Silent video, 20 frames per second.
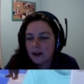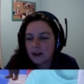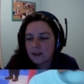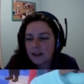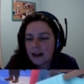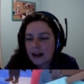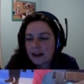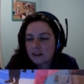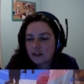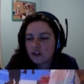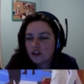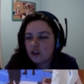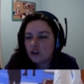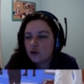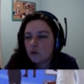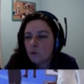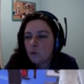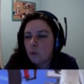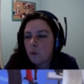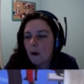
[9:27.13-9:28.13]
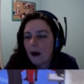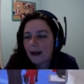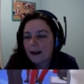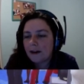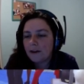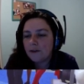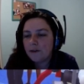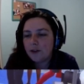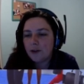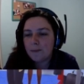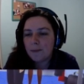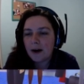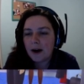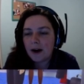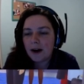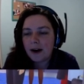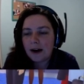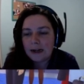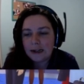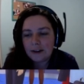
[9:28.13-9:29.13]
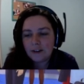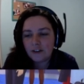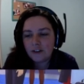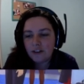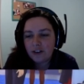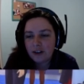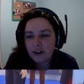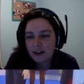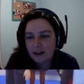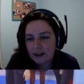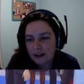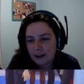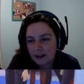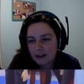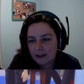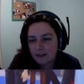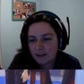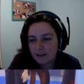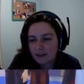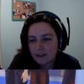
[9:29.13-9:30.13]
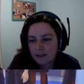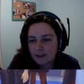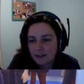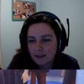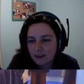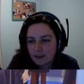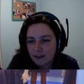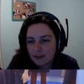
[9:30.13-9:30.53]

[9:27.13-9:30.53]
Look at that swag of the behind. Jeez.